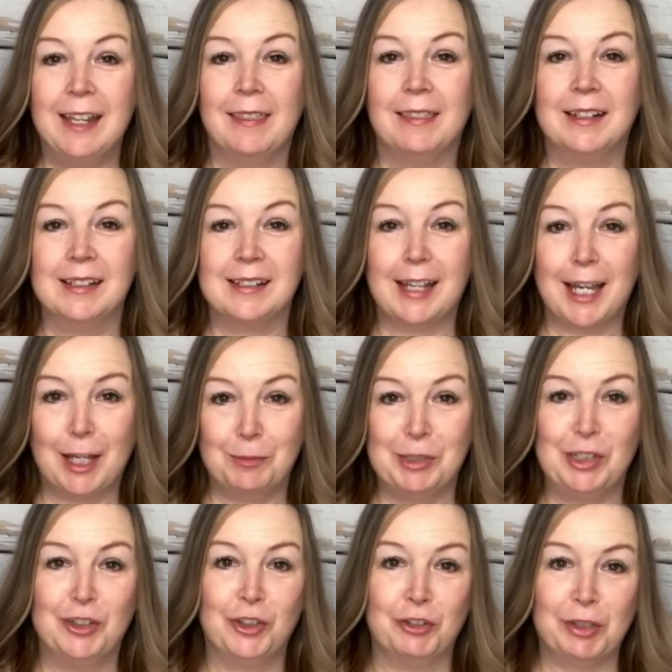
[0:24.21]
that is
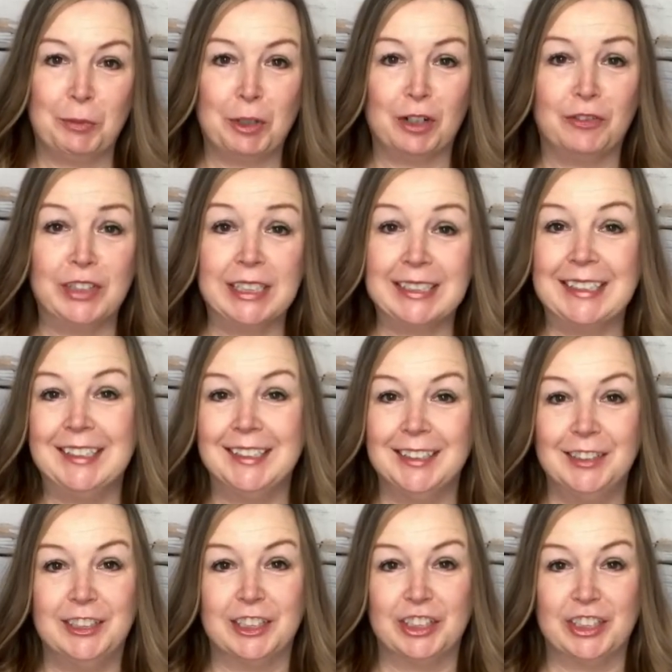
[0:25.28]
absolutely perfect in
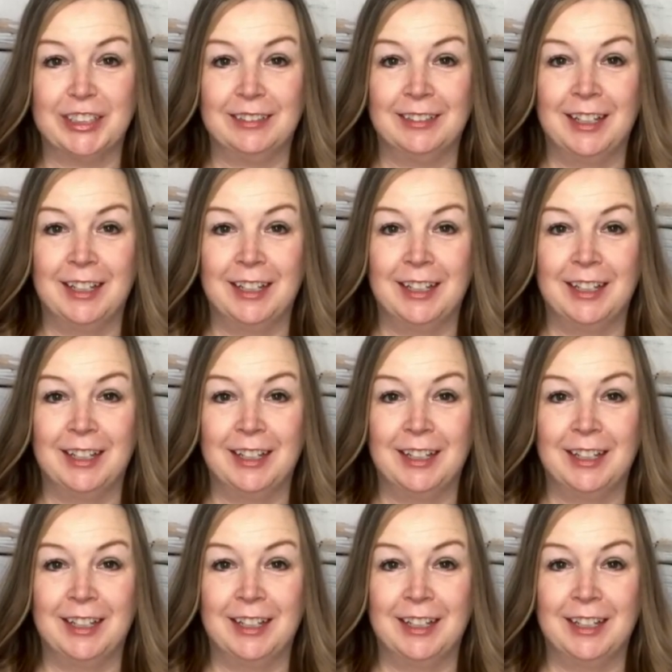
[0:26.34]
condition.